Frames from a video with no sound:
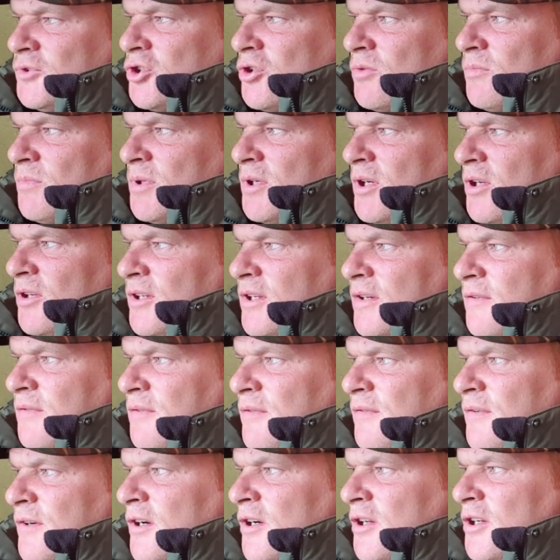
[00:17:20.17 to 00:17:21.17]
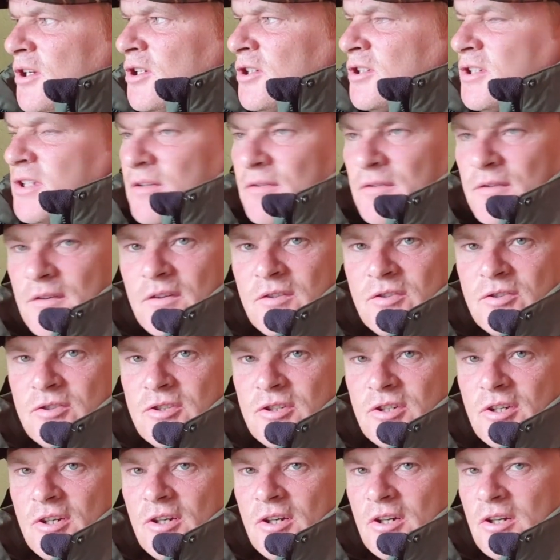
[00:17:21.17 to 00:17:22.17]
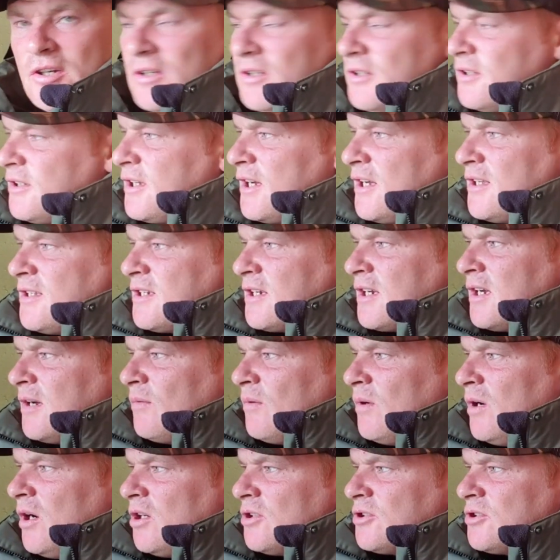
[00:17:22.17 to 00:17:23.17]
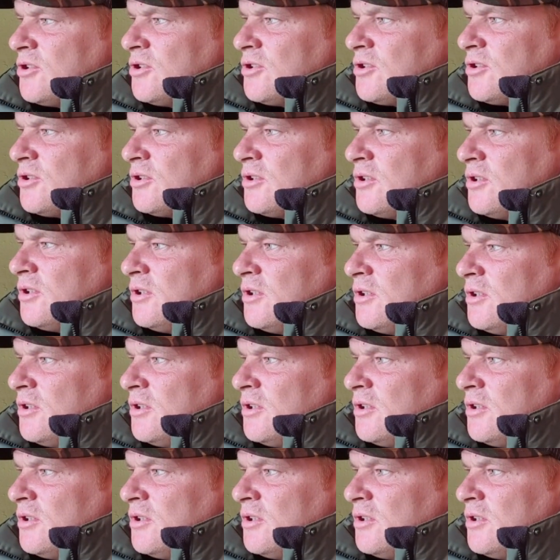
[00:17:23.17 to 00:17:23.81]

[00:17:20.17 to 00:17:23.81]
jumping on various different day ticket waters,